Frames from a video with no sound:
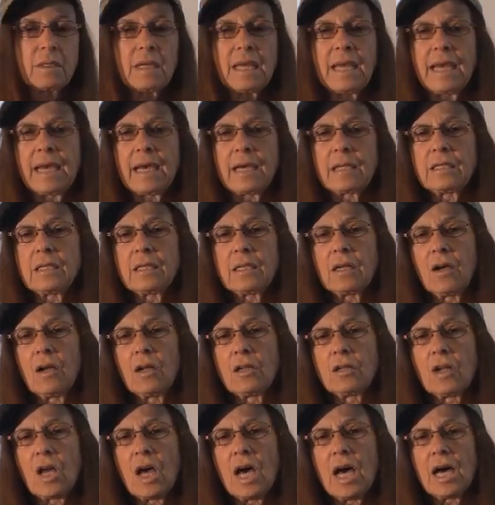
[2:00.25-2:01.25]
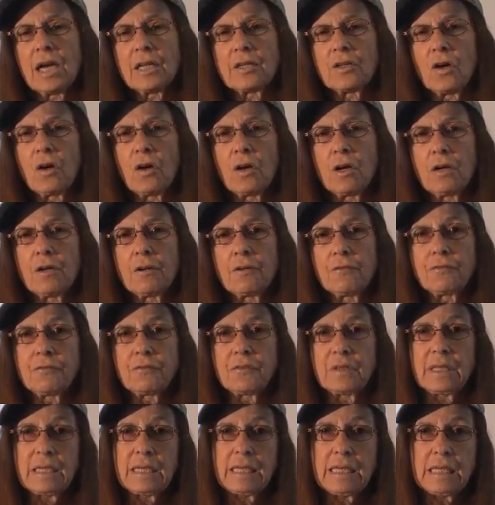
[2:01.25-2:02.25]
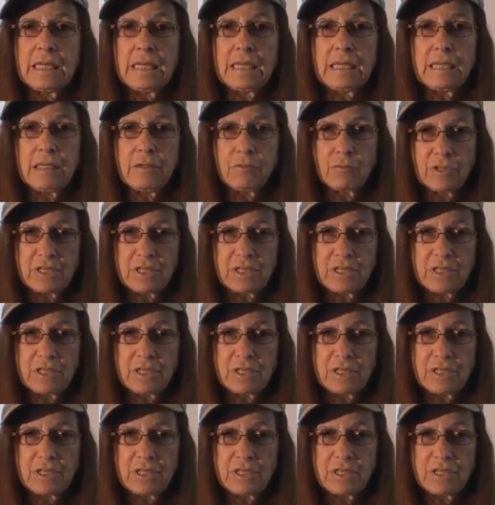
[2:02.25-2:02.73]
And a lot of the